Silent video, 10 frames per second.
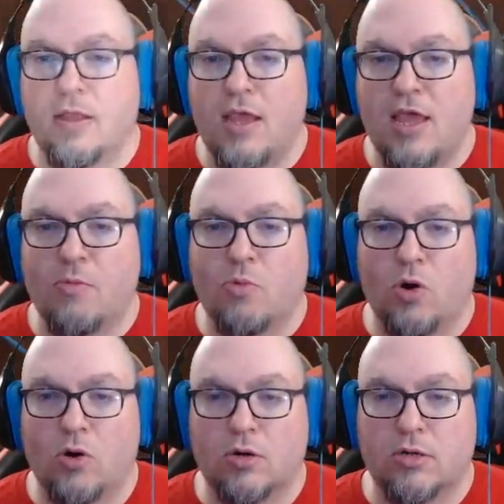It
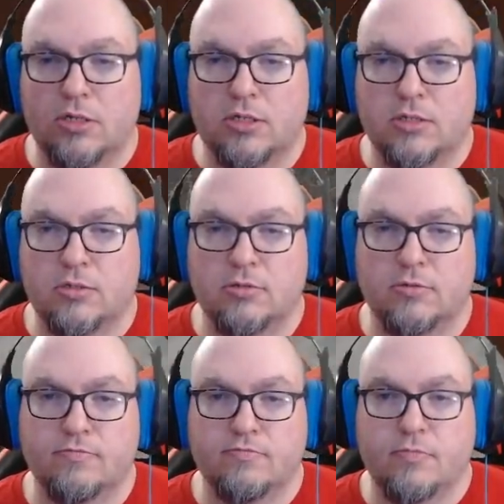works.
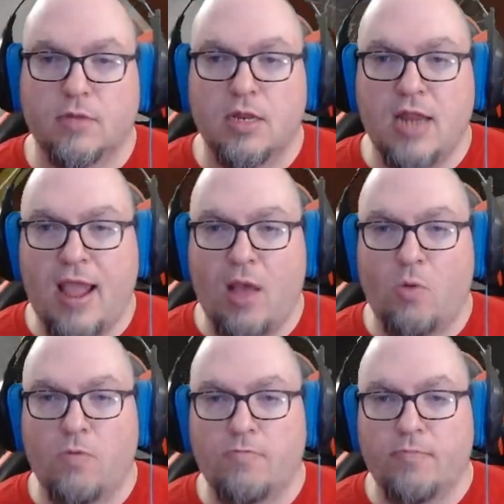Now,
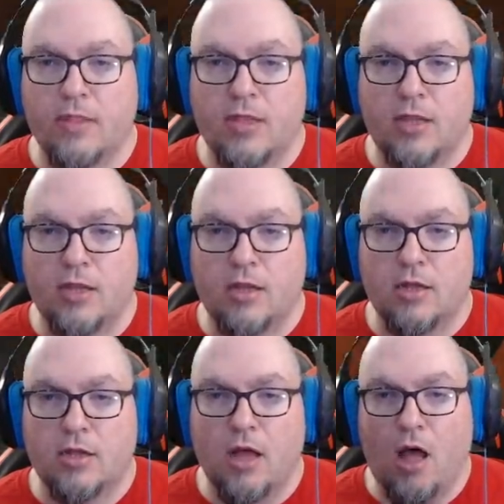
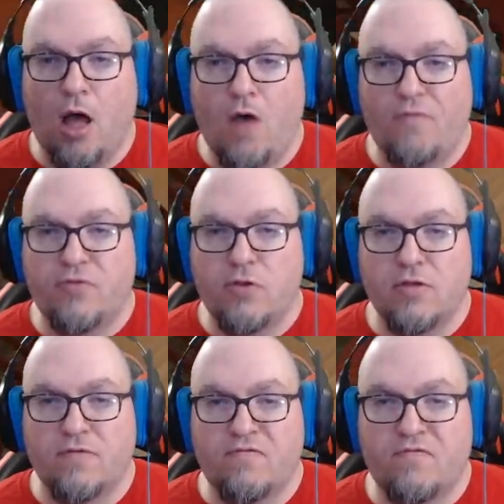off to
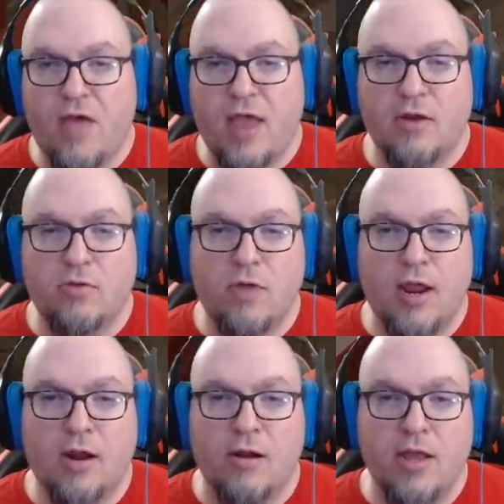the final
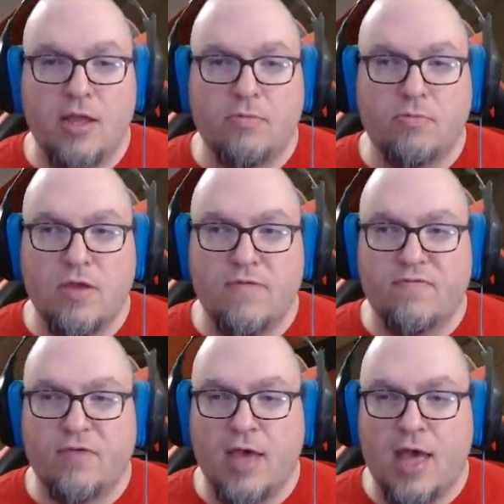area. We've
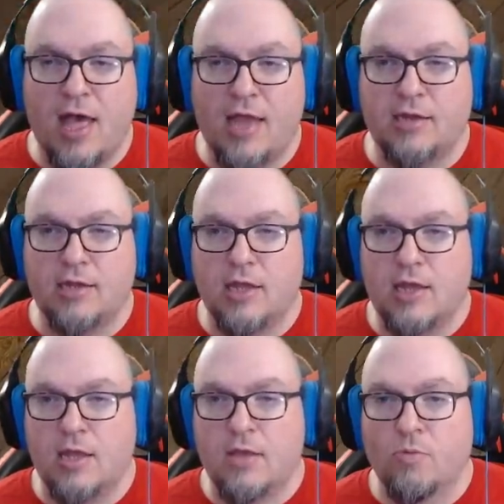got
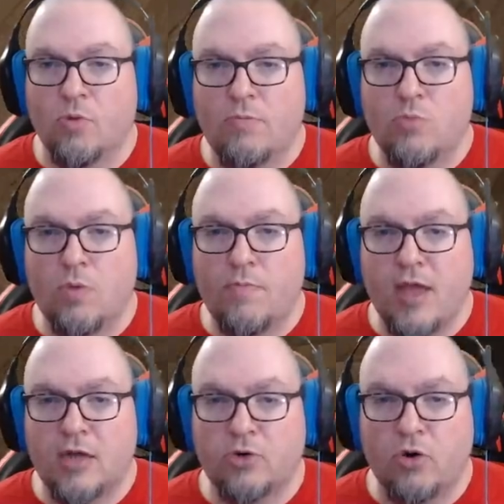one more
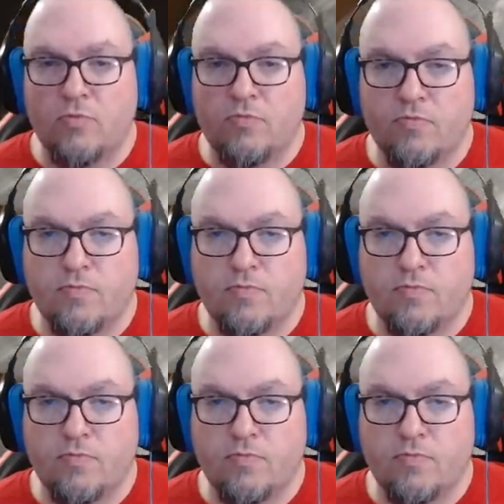bedroom.